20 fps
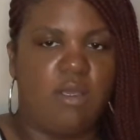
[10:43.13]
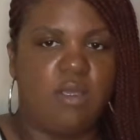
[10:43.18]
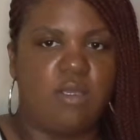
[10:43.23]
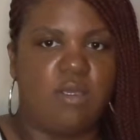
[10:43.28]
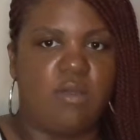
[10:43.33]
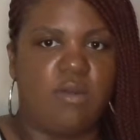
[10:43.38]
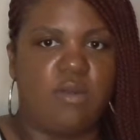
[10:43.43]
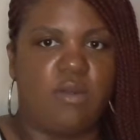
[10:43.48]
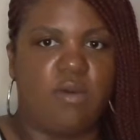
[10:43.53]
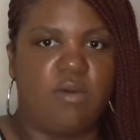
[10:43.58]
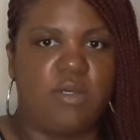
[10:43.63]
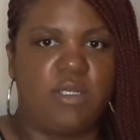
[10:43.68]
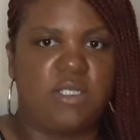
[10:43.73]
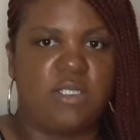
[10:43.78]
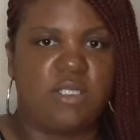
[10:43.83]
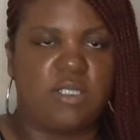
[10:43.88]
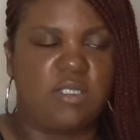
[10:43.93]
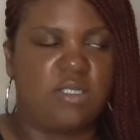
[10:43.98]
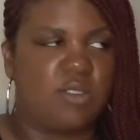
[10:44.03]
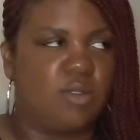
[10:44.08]
It's
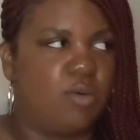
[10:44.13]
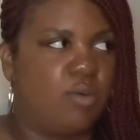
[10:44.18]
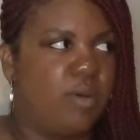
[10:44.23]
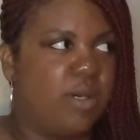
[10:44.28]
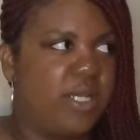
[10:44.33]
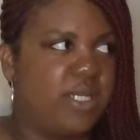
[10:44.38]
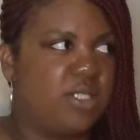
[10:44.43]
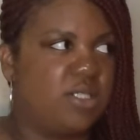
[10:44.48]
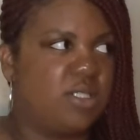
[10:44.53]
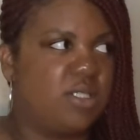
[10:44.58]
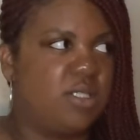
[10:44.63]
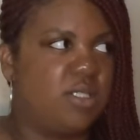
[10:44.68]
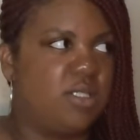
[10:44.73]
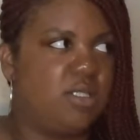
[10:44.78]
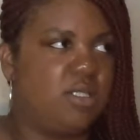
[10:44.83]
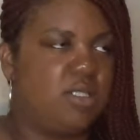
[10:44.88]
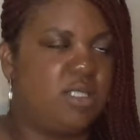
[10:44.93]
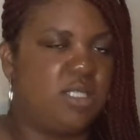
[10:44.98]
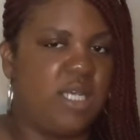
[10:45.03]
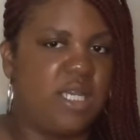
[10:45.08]
just the
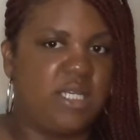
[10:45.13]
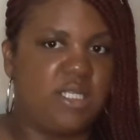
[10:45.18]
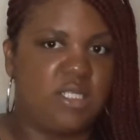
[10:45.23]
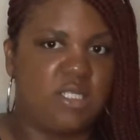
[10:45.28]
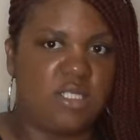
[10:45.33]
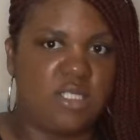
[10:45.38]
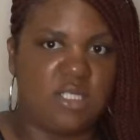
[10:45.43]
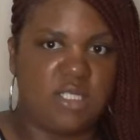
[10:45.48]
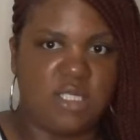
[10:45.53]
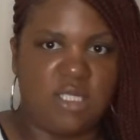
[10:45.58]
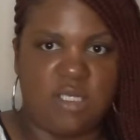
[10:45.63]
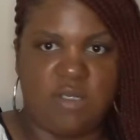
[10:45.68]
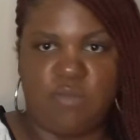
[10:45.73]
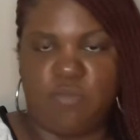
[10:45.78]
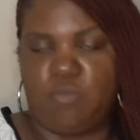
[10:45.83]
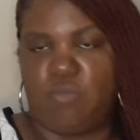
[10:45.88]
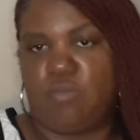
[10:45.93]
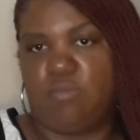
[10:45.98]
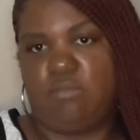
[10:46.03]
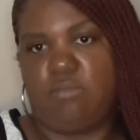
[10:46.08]
questions that she,
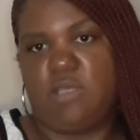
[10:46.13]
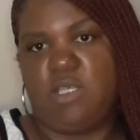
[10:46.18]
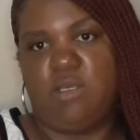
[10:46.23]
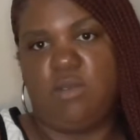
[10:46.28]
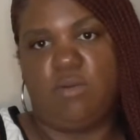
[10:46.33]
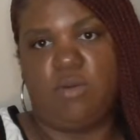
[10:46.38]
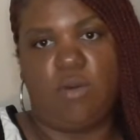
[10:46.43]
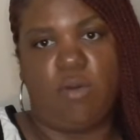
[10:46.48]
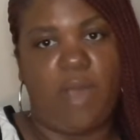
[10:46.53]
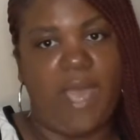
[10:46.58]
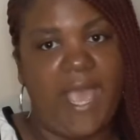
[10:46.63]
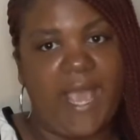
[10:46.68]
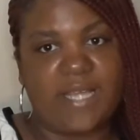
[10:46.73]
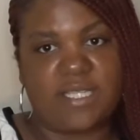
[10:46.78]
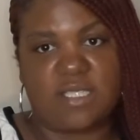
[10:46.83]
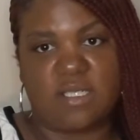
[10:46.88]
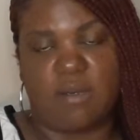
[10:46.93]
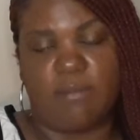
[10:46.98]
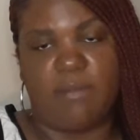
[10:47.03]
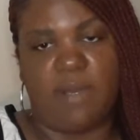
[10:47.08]

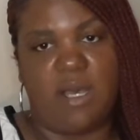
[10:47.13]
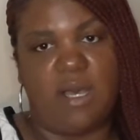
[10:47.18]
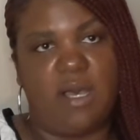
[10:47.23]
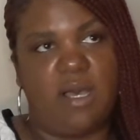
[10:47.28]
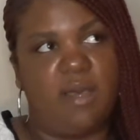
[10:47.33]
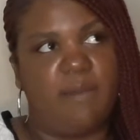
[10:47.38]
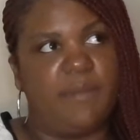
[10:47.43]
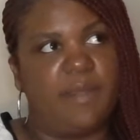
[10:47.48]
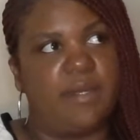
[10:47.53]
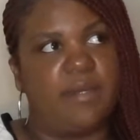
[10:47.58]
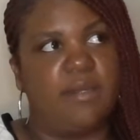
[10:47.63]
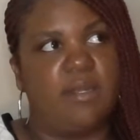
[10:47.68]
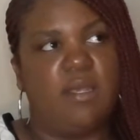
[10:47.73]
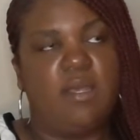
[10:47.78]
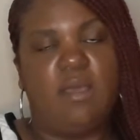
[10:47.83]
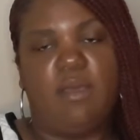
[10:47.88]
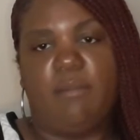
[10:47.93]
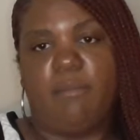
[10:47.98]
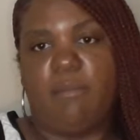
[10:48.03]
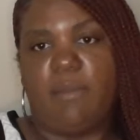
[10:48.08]
asked her mom, and
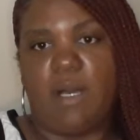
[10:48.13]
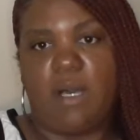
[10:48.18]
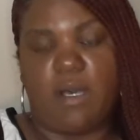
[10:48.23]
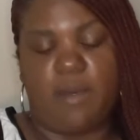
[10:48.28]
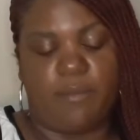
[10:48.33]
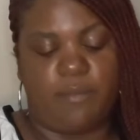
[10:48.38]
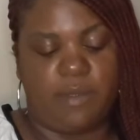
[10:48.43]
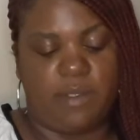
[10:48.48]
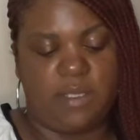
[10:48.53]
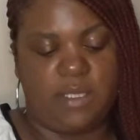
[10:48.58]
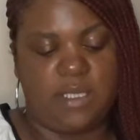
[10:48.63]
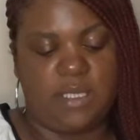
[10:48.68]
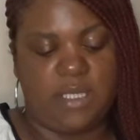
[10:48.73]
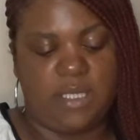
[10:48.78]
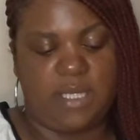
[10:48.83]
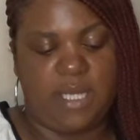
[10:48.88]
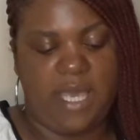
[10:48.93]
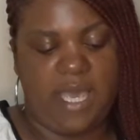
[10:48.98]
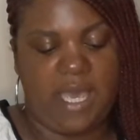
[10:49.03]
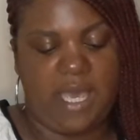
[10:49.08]
mom really
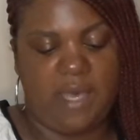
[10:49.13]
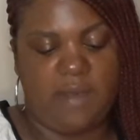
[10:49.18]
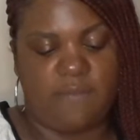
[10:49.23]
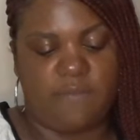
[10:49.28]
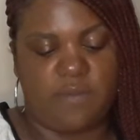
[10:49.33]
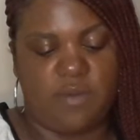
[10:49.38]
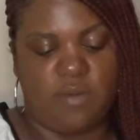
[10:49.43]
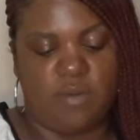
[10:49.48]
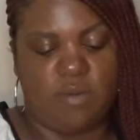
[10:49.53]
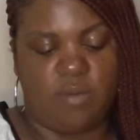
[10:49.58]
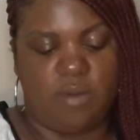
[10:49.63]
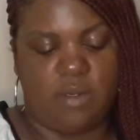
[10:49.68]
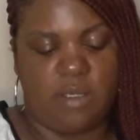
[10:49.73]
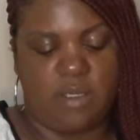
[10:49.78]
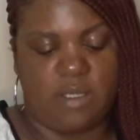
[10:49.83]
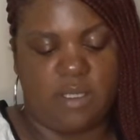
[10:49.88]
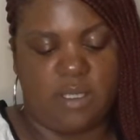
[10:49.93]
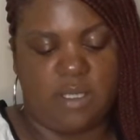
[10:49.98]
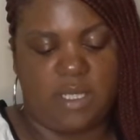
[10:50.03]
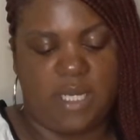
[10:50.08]
didn't have, a
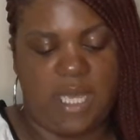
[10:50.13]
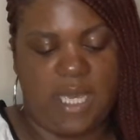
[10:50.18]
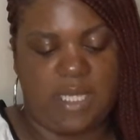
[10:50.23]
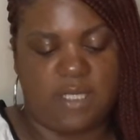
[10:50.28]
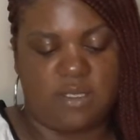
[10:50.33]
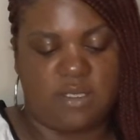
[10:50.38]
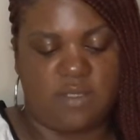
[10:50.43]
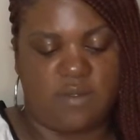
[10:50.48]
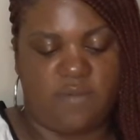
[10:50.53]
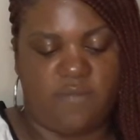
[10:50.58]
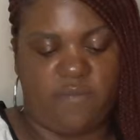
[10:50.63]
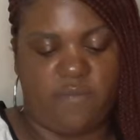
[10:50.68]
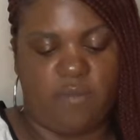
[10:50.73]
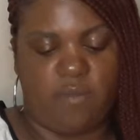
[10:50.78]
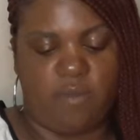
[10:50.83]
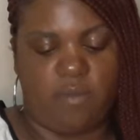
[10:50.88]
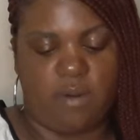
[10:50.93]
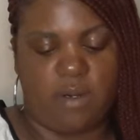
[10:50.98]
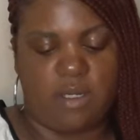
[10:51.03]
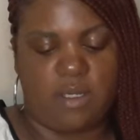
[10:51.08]
good answer
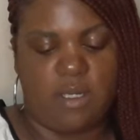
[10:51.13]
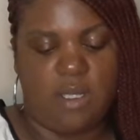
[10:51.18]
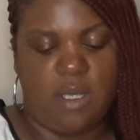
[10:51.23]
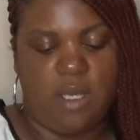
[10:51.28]
for it.